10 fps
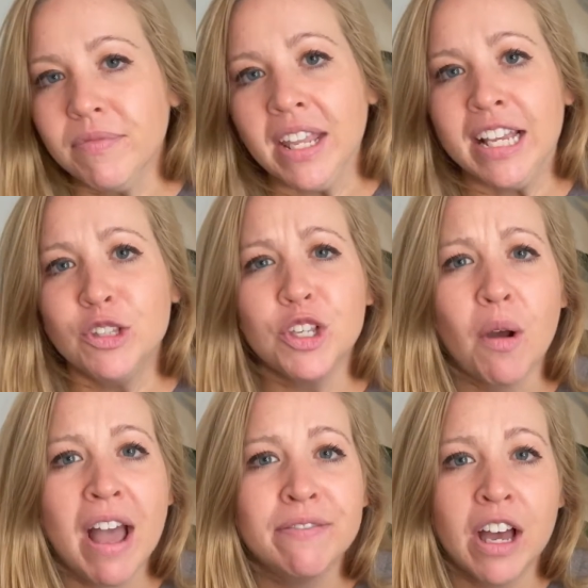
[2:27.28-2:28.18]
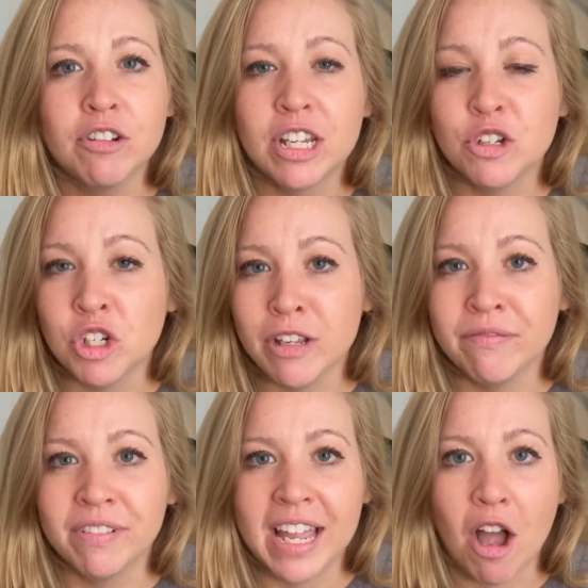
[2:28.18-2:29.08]
And so I found a cheap
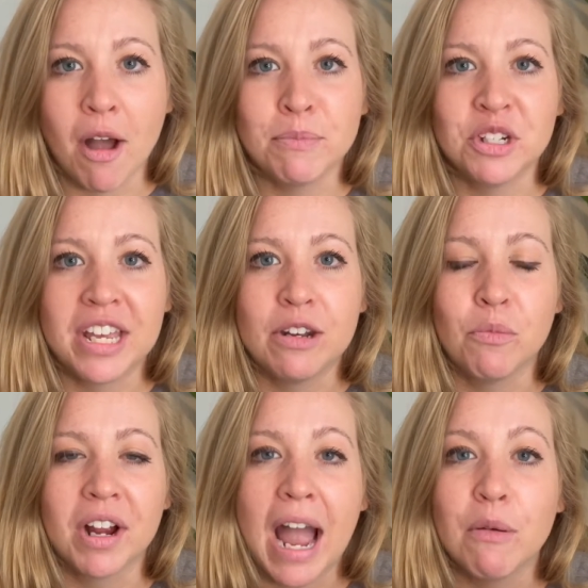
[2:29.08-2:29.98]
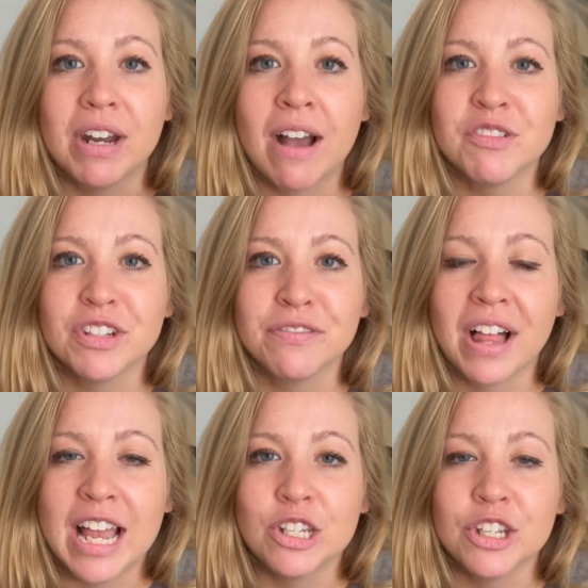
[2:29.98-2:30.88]
flight option where I would have to
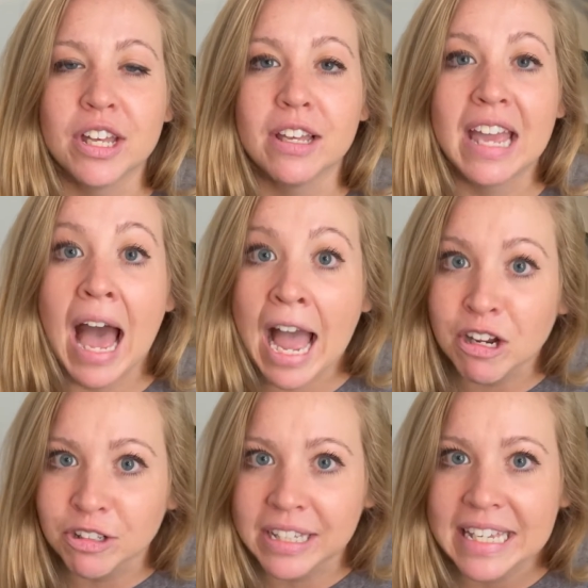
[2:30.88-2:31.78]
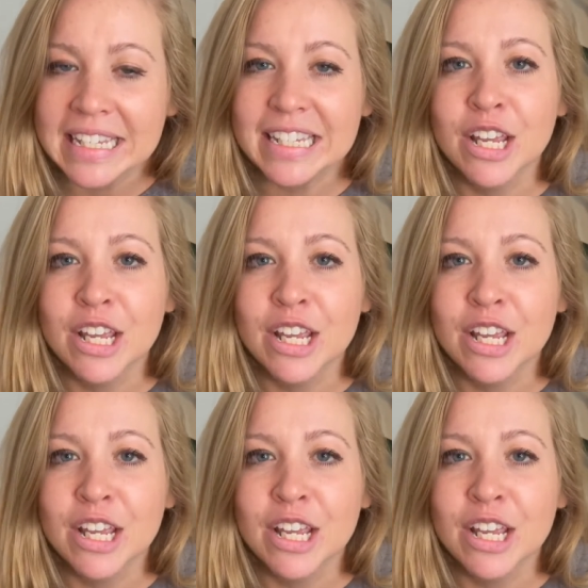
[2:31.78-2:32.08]
fly to Ireland